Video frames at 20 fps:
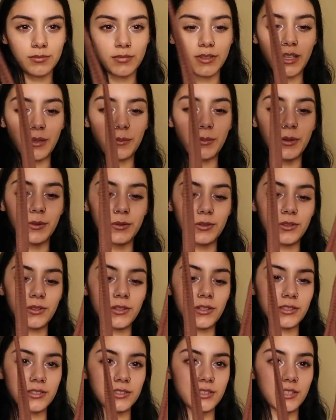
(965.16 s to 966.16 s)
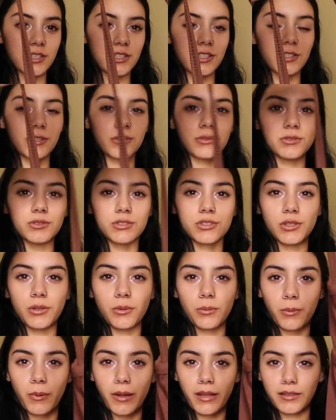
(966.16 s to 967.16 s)
They both looked cute, so
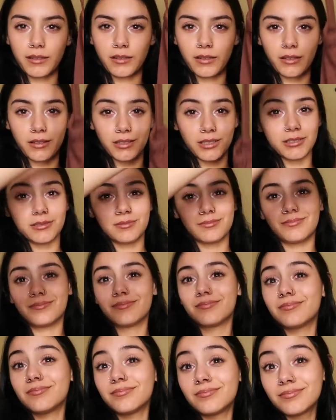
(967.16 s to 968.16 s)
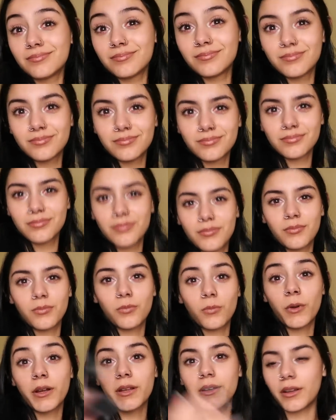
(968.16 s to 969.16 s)
why not? Why